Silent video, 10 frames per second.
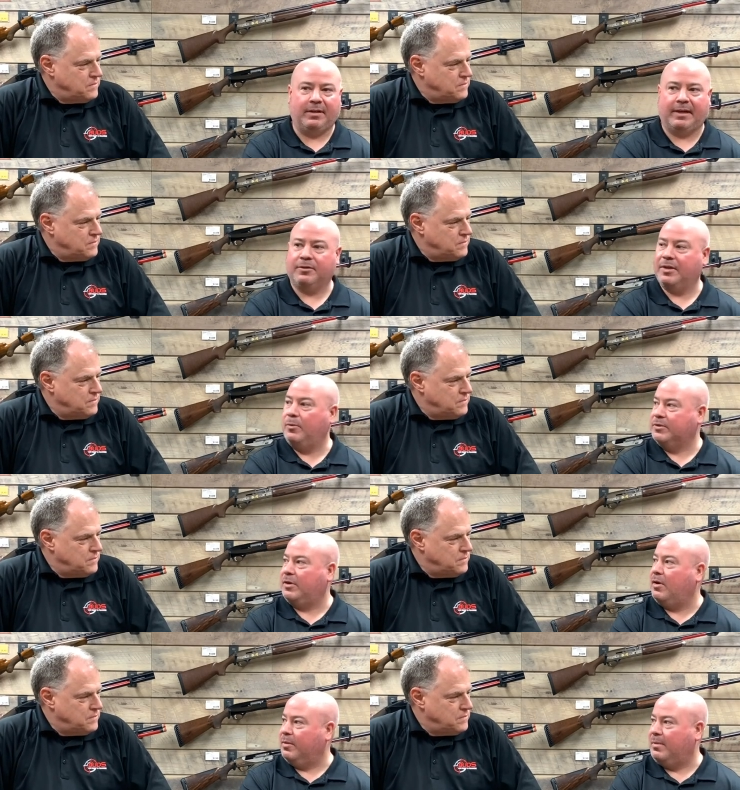Speaker 1: collector that wants
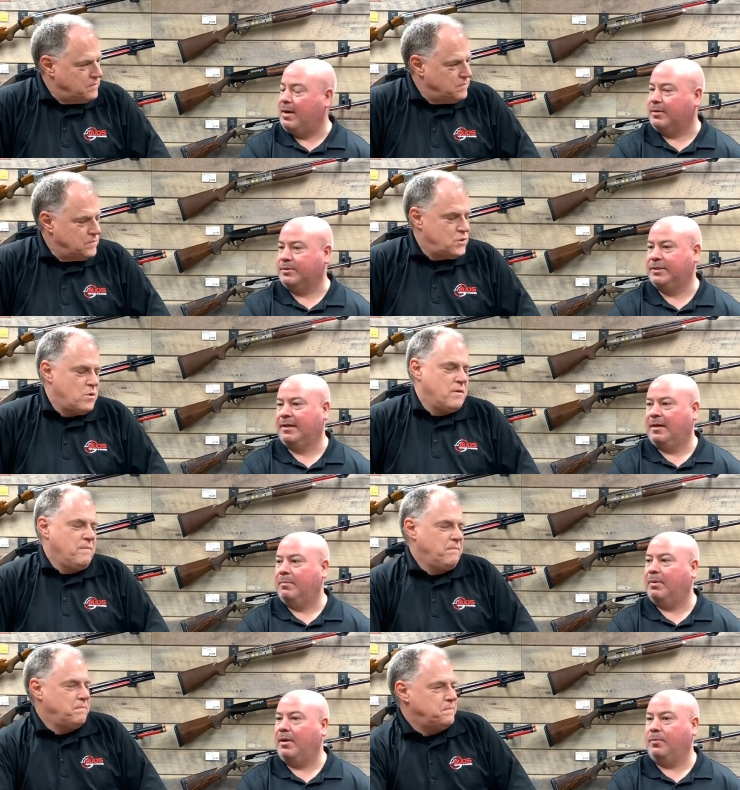all the models. Sure.
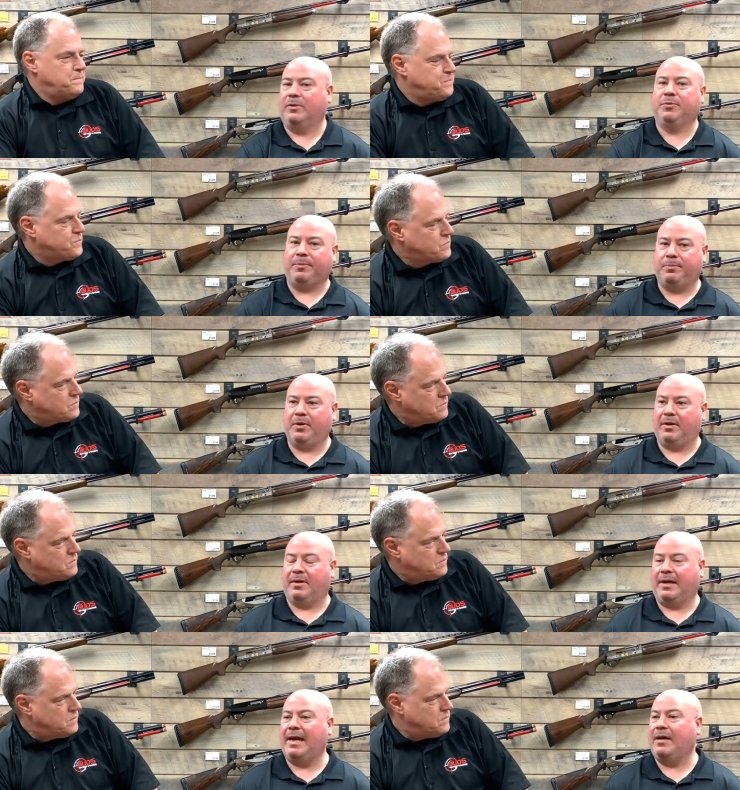But once we put it
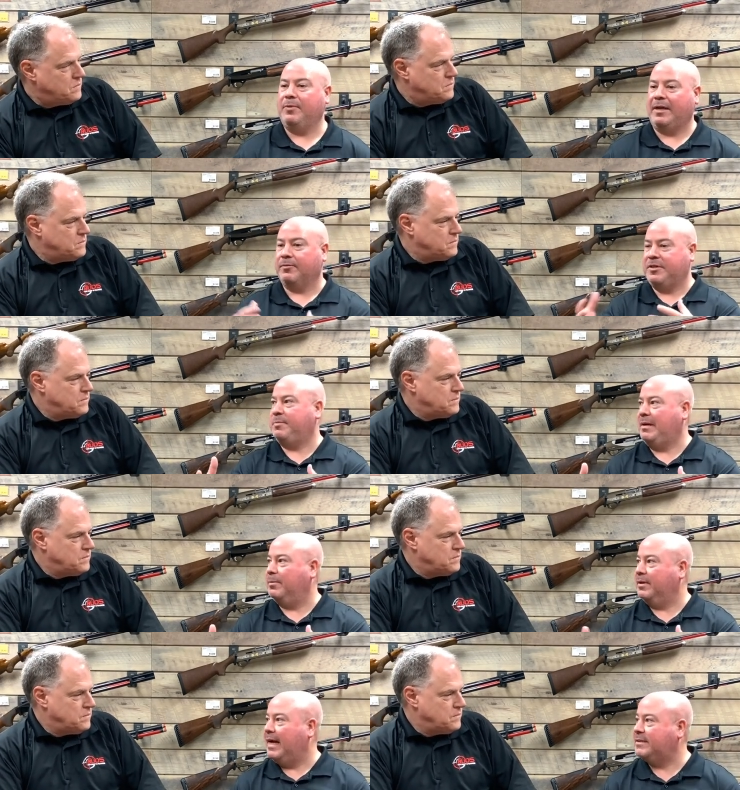online, we can reach
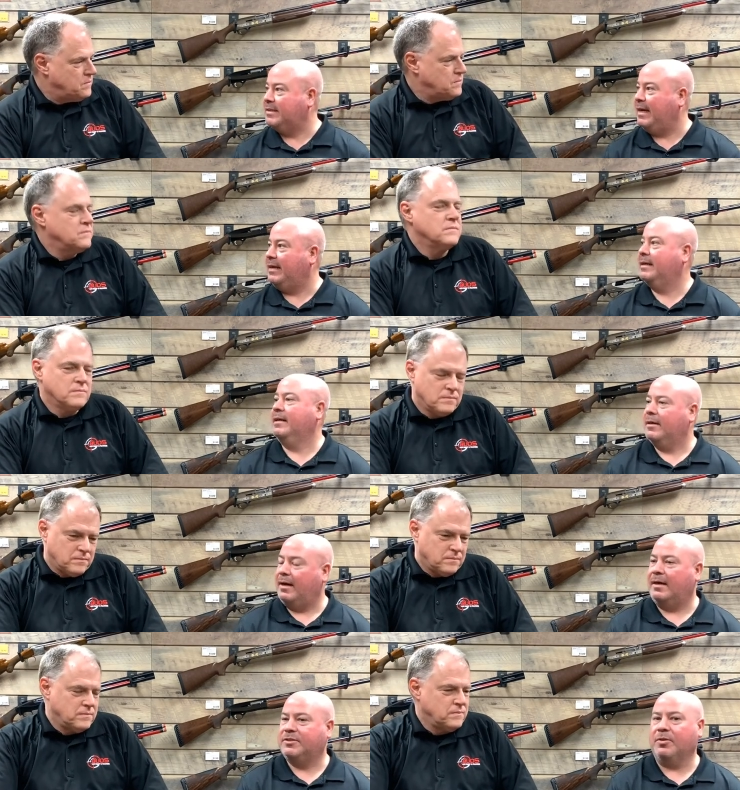people in that state.
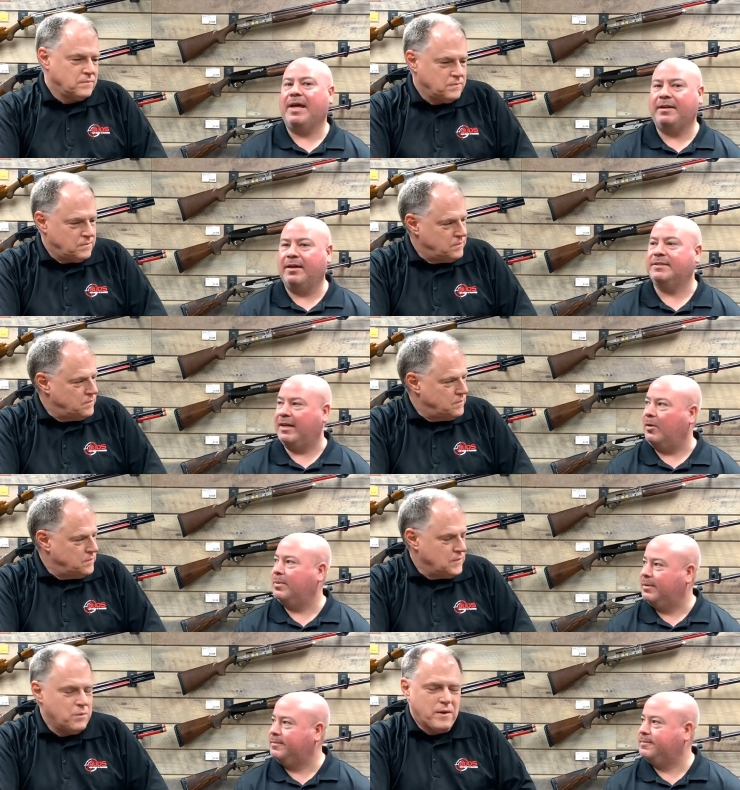Uh, so that does
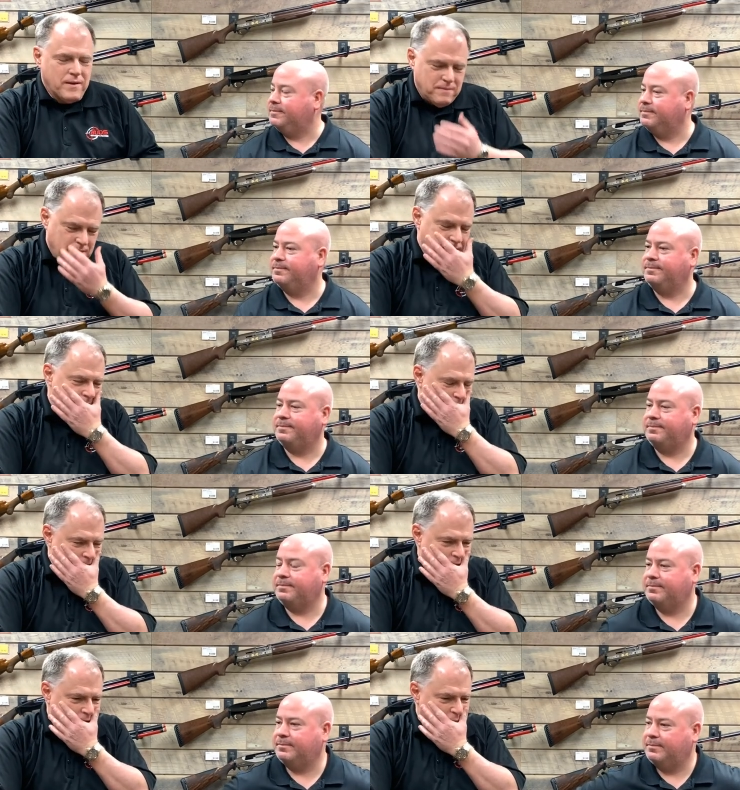help.
Speaker 2: Okay, I,
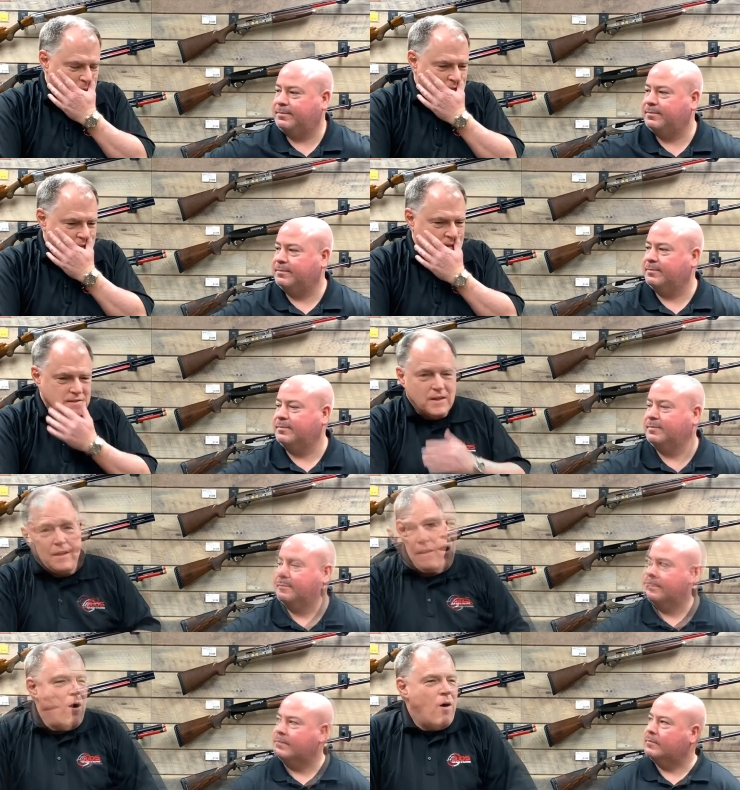that does make sense.
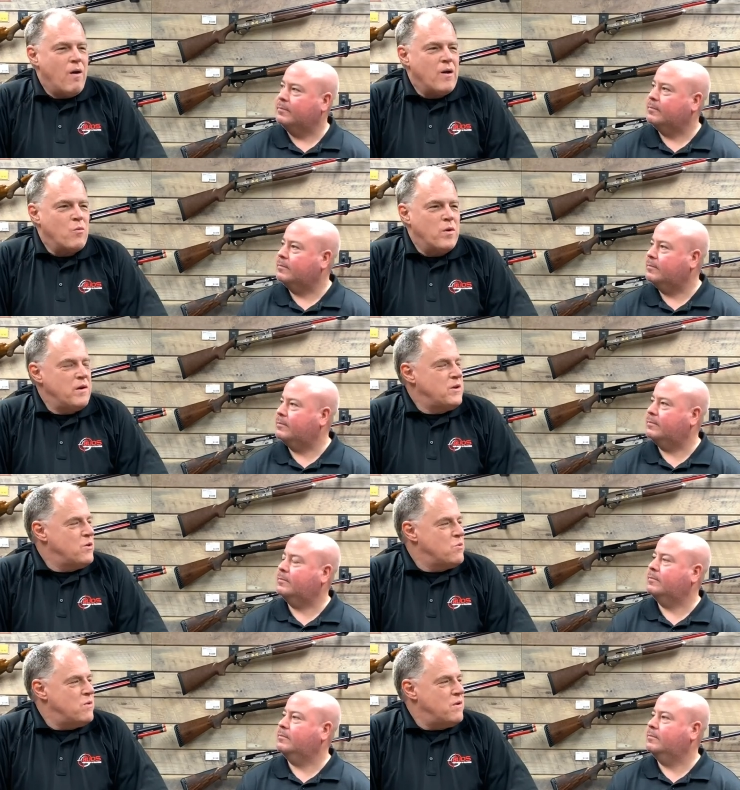All right, what are
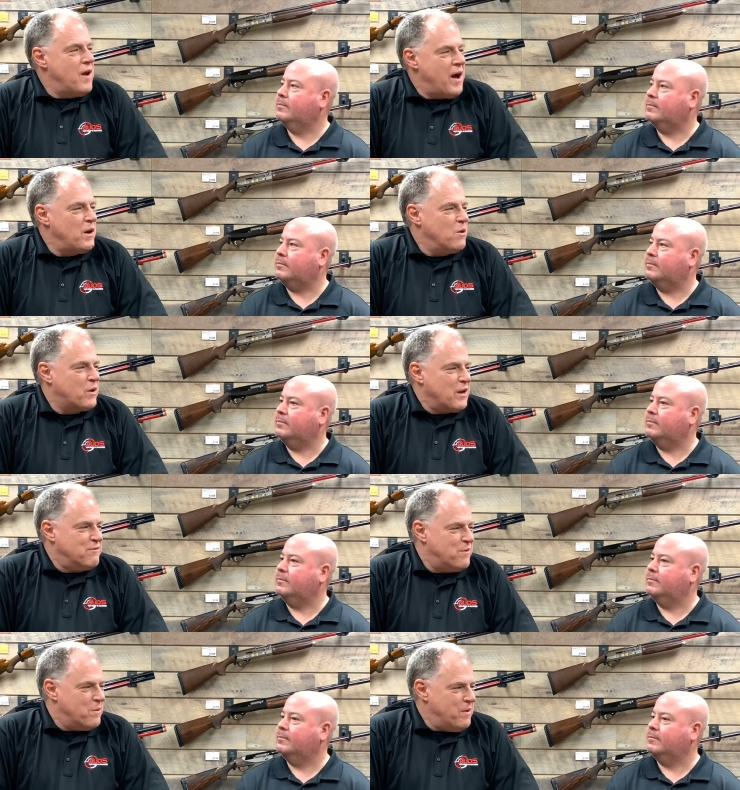you not looking
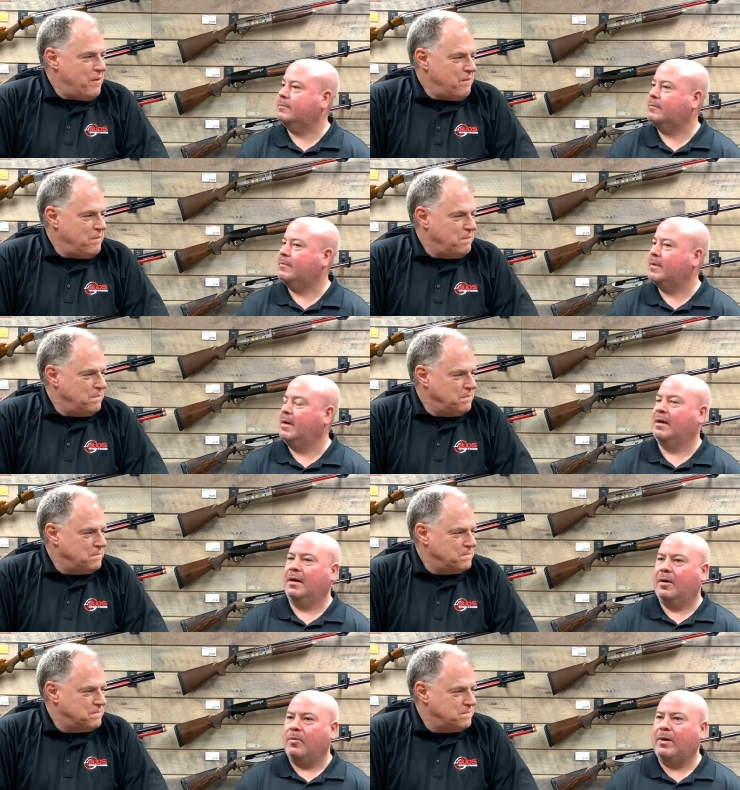for?
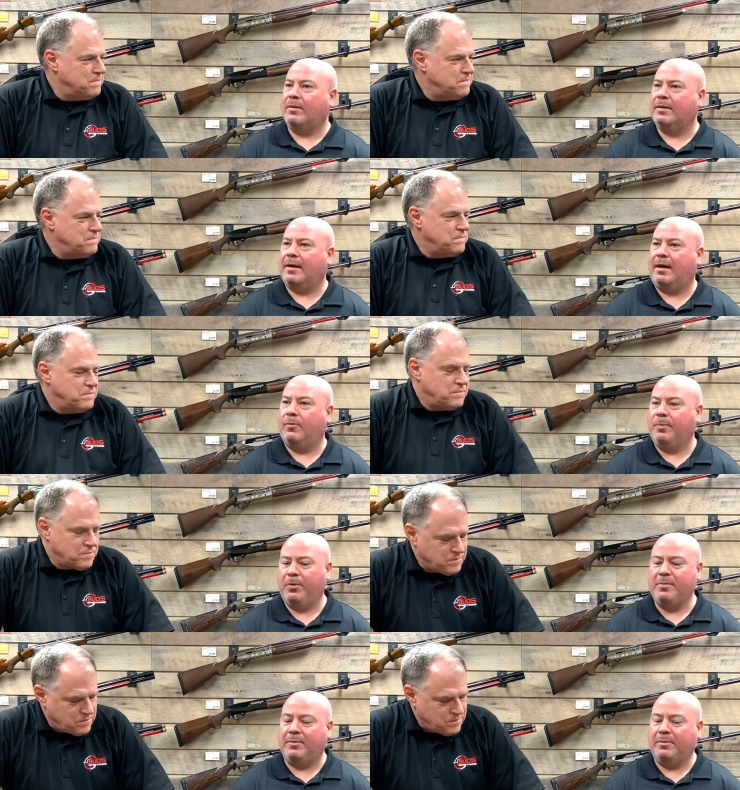
Speaker 1: Well, uh, we pretty